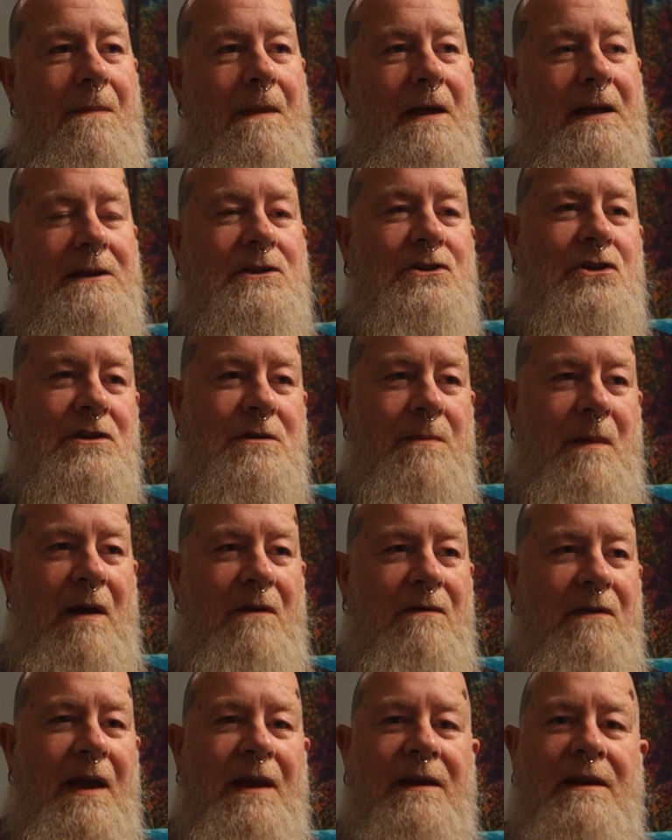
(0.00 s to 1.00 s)
it's just a matter
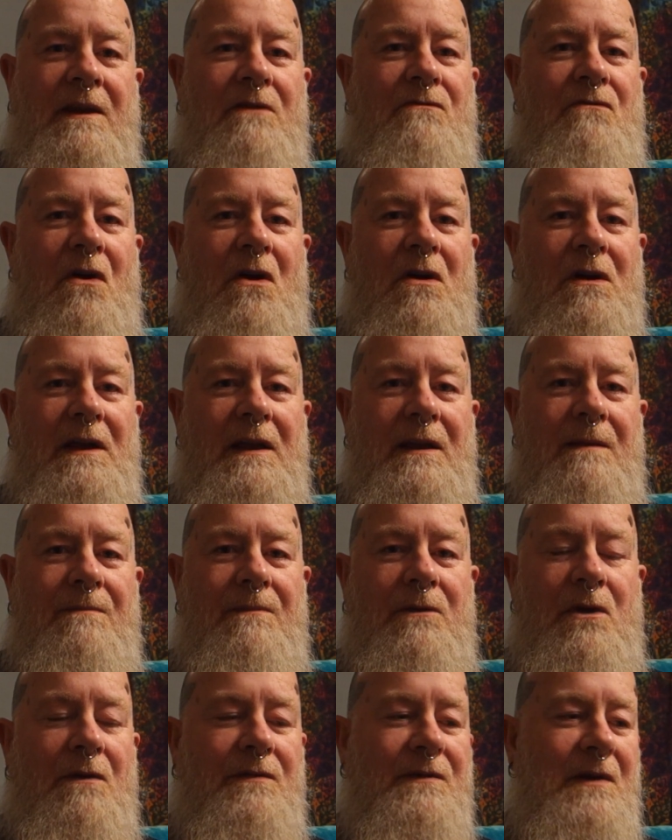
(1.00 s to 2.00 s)
of getting it right.
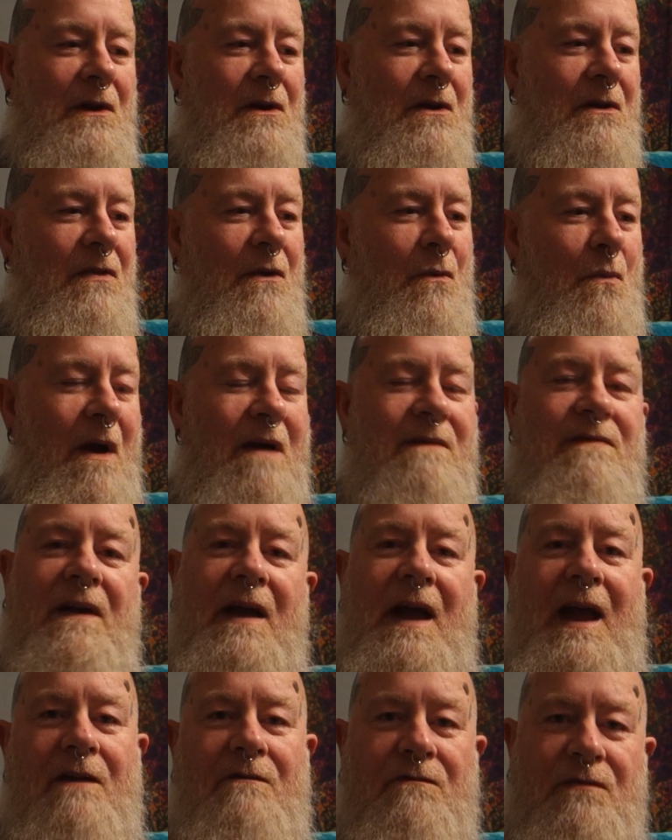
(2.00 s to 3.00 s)
You have to look at the weather
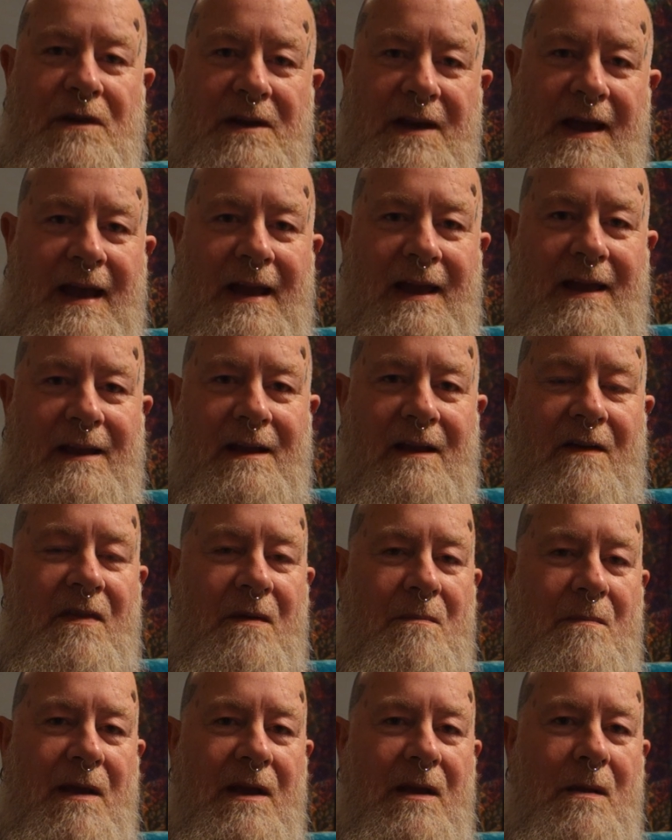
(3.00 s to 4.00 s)
every day and
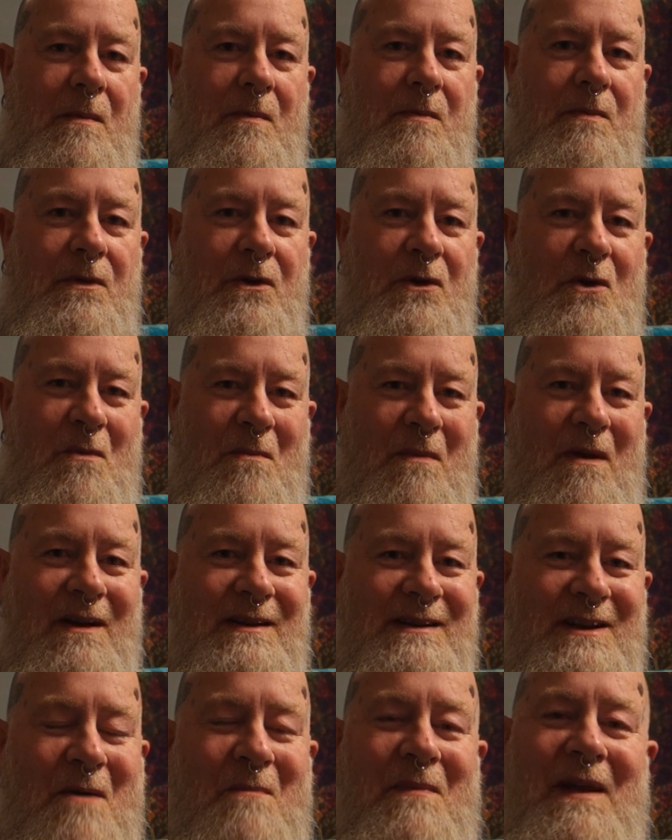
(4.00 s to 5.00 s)
then make up your
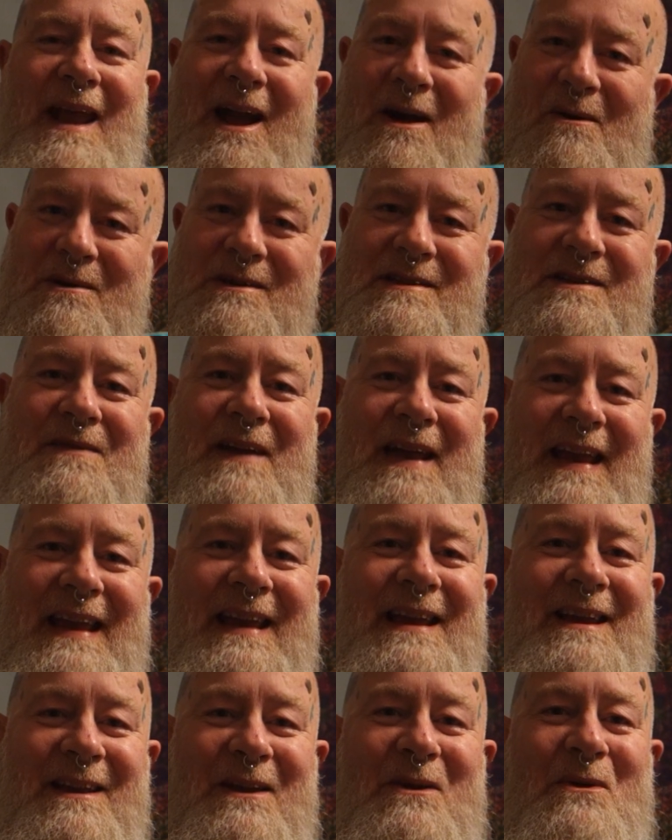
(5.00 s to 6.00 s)
mind how many hours of
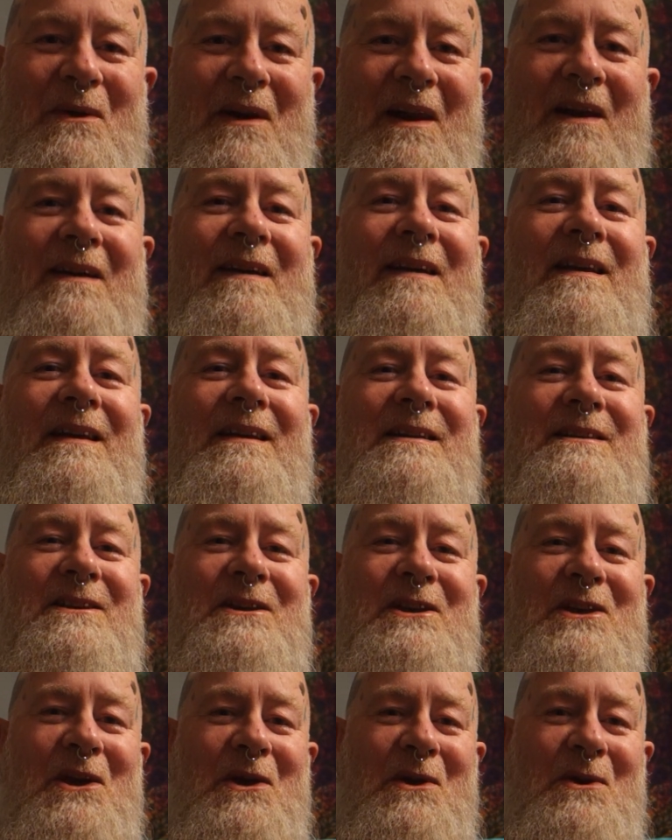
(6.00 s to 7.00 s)
heat you're likely to
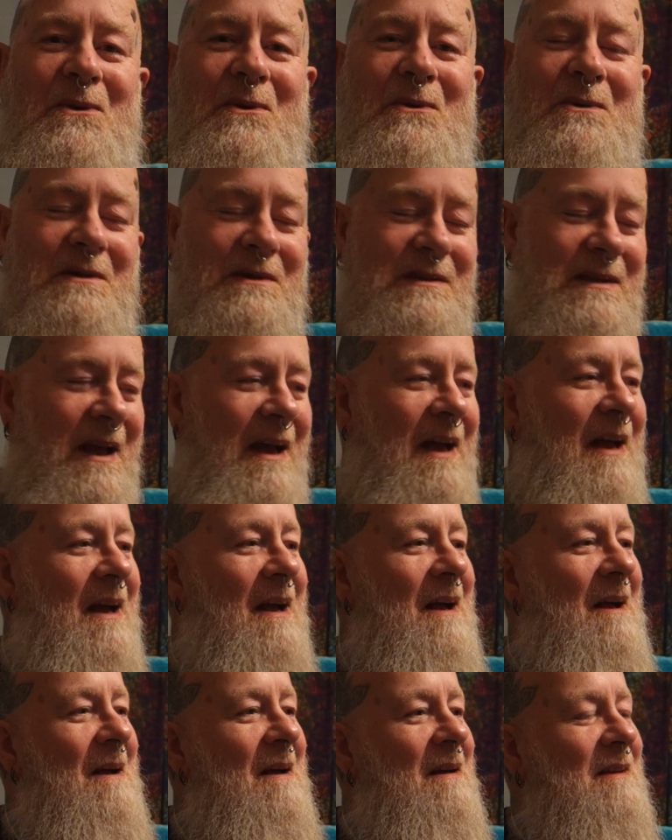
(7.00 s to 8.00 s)
use.
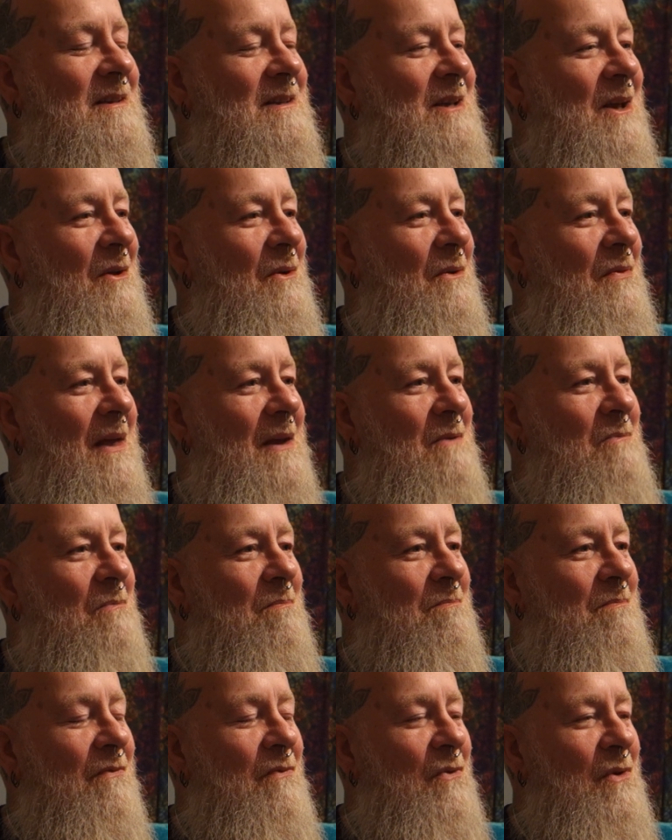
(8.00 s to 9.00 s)
So then
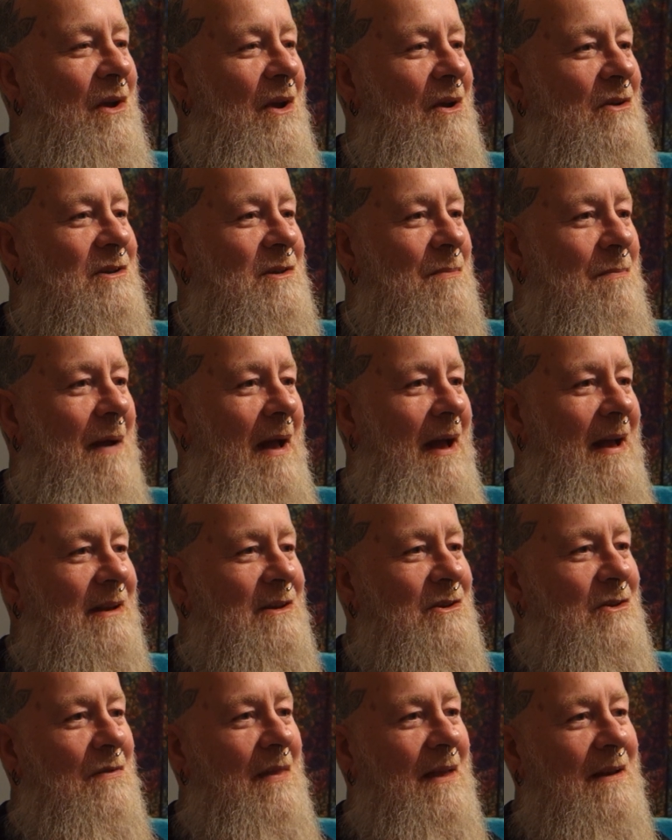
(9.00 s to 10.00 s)
before you go to bed,
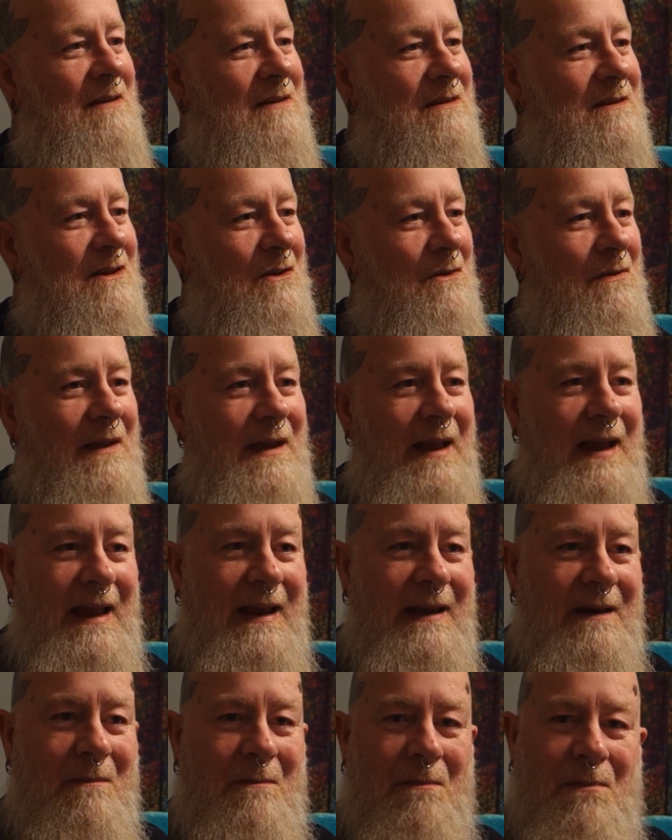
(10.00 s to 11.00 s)
you then do the
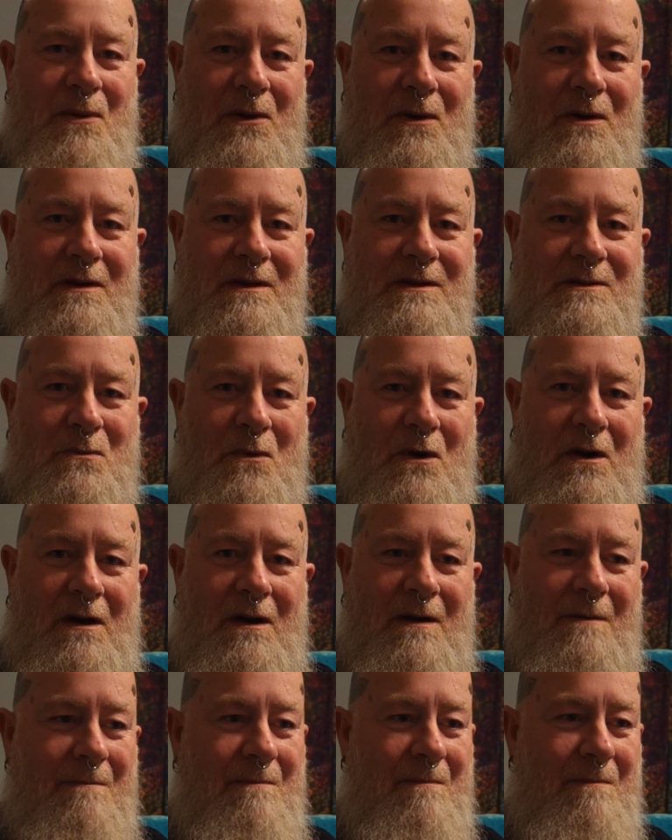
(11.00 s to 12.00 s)
inputs, what
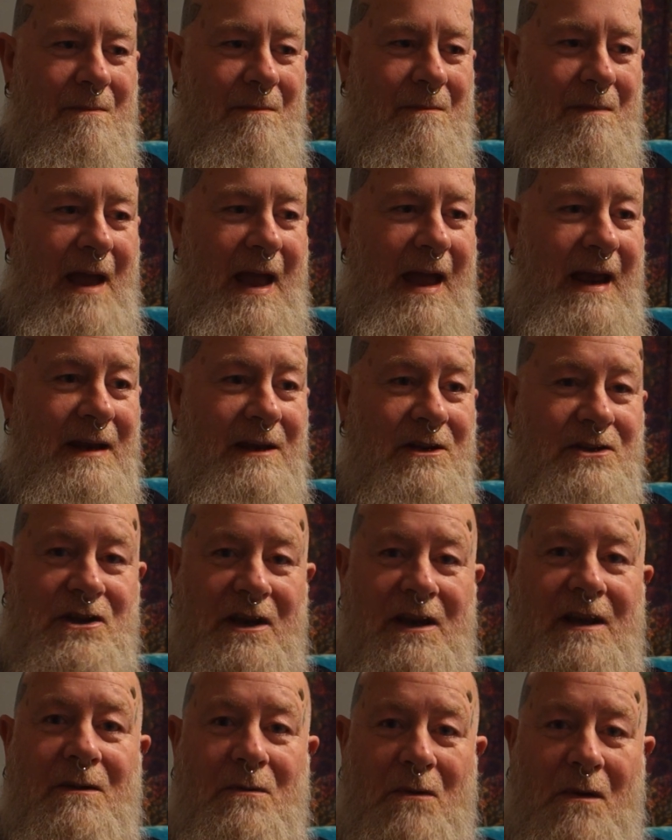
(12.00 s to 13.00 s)

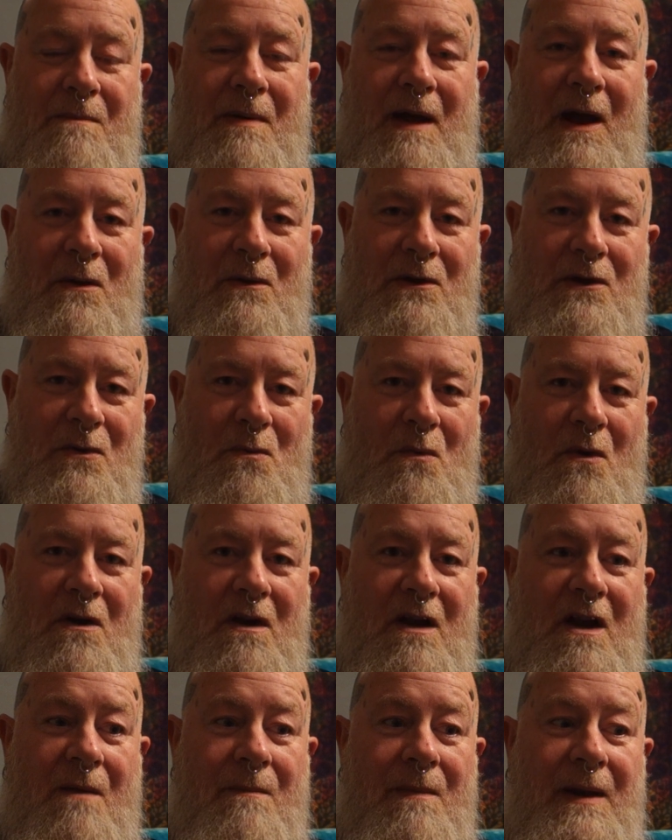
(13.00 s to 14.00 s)
energy, what power you
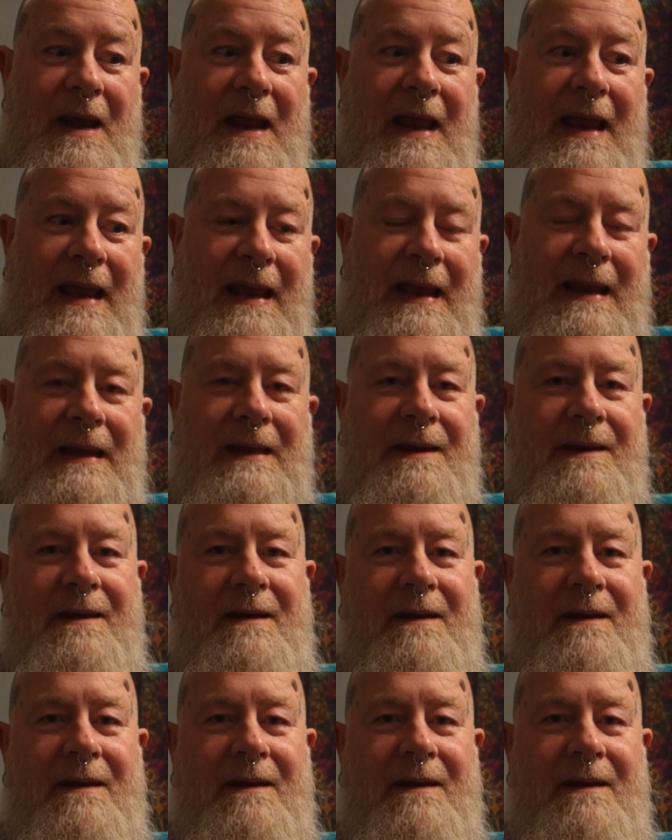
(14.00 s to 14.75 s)
want coming in,